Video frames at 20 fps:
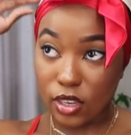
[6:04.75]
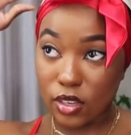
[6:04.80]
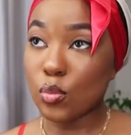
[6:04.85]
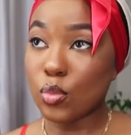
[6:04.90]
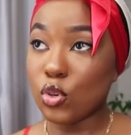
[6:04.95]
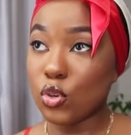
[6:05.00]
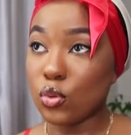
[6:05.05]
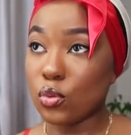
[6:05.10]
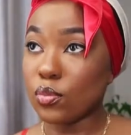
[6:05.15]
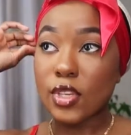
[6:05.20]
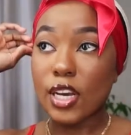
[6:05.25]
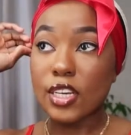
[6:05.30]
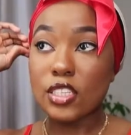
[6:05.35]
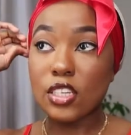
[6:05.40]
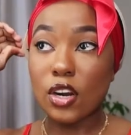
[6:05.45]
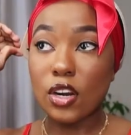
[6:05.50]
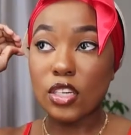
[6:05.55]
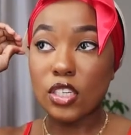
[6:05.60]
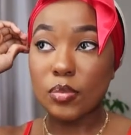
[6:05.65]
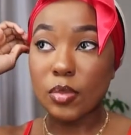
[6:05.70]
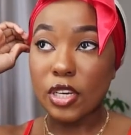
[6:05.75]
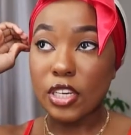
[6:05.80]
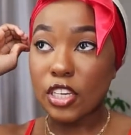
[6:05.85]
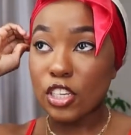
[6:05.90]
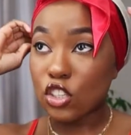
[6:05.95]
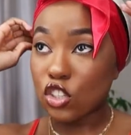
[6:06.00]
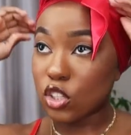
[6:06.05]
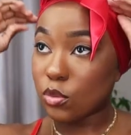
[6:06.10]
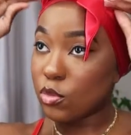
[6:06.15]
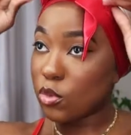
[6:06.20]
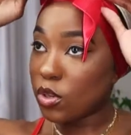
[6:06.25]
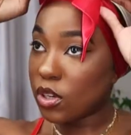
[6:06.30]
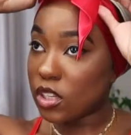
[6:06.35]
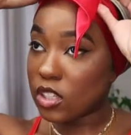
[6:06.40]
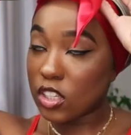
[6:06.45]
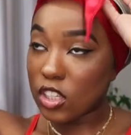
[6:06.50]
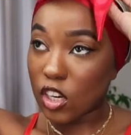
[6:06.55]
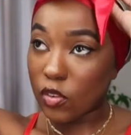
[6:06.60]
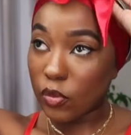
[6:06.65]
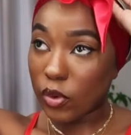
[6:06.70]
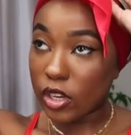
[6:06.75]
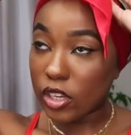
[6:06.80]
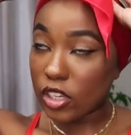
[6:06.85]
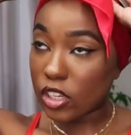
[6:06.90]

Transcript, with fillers: So boom, like I said, I already did my edges. So I'm gonna go ahead and take off my